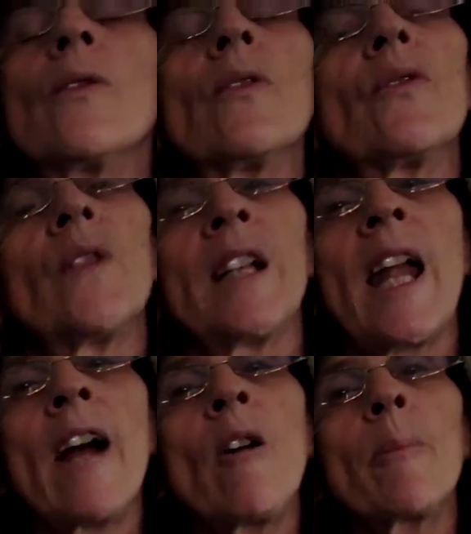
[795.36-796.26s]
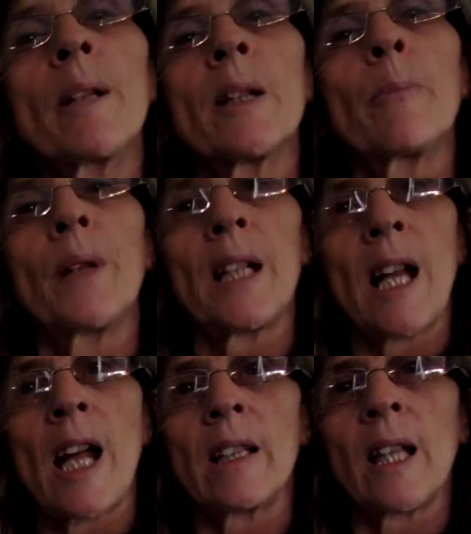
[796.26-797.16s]
for now, I'm going to put it
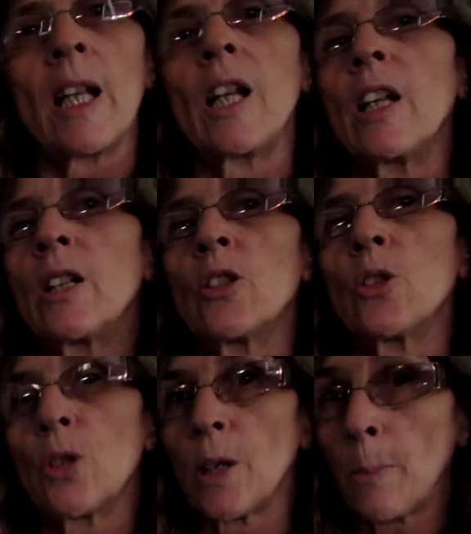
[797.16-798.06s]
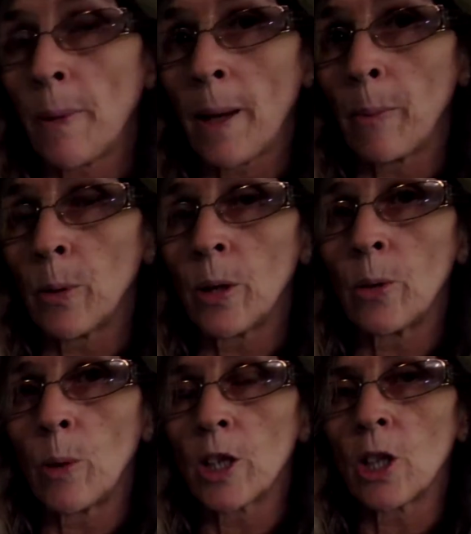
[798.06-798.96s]
out there to the people who
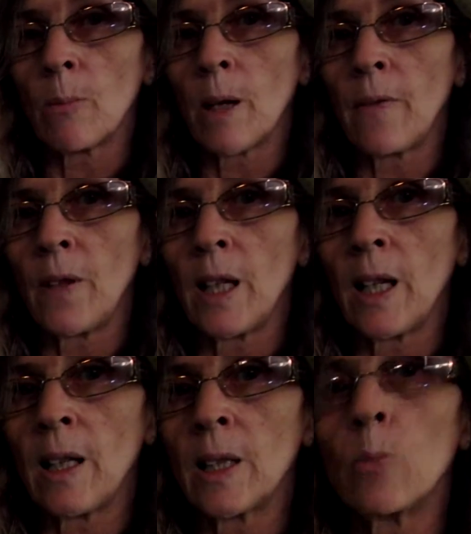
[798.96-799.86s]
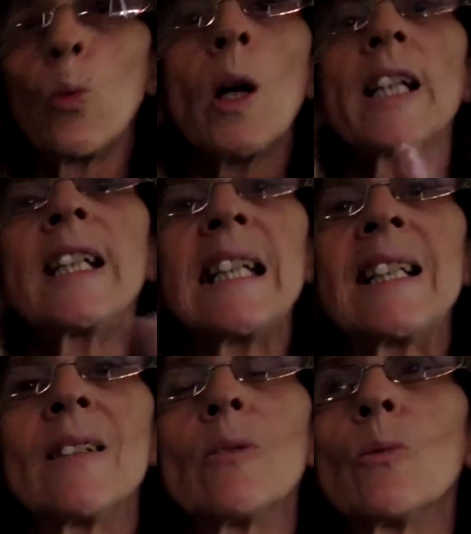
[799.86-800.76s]
are watching my videos, what it
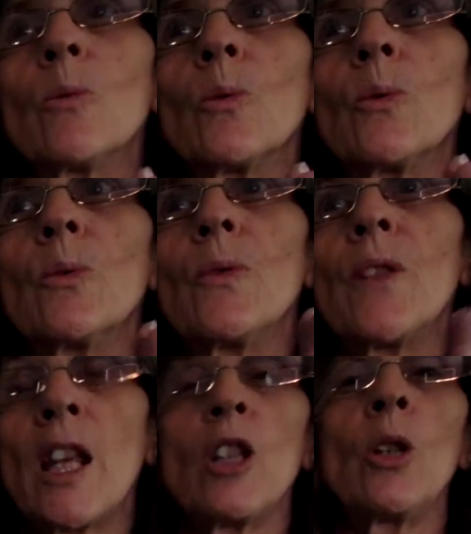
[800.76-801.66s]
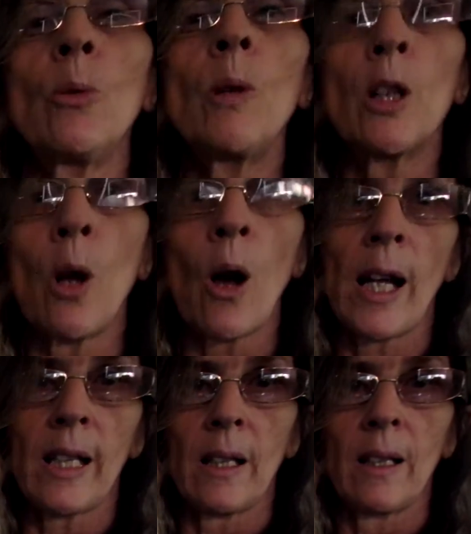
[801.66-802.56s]
is that you would
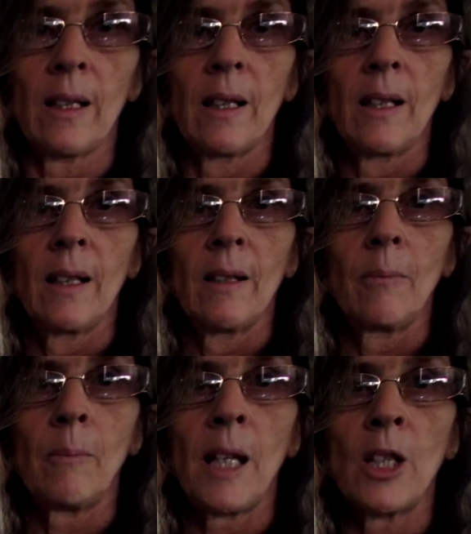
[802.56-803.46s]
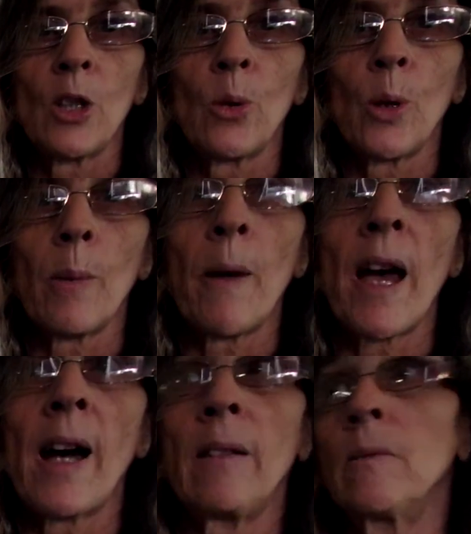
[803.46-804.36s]
like me to talk
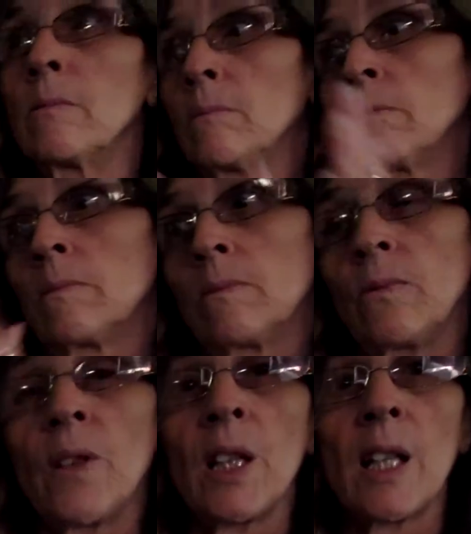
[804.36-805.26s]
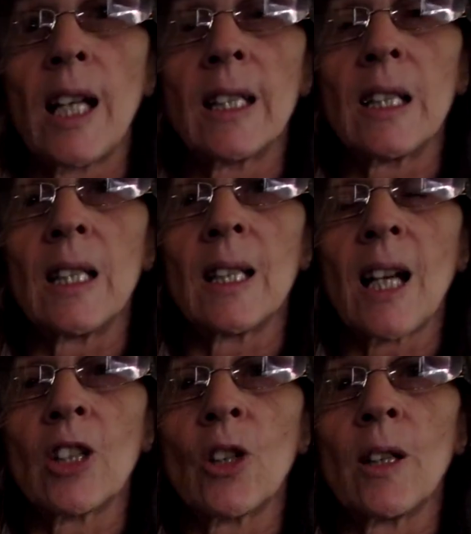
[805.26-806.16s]
about for the next
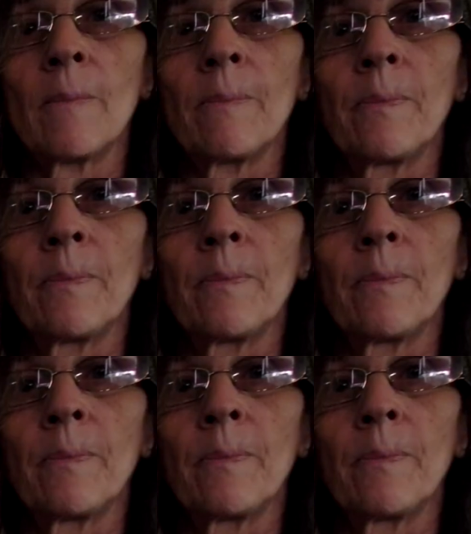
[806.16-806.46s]
discussion.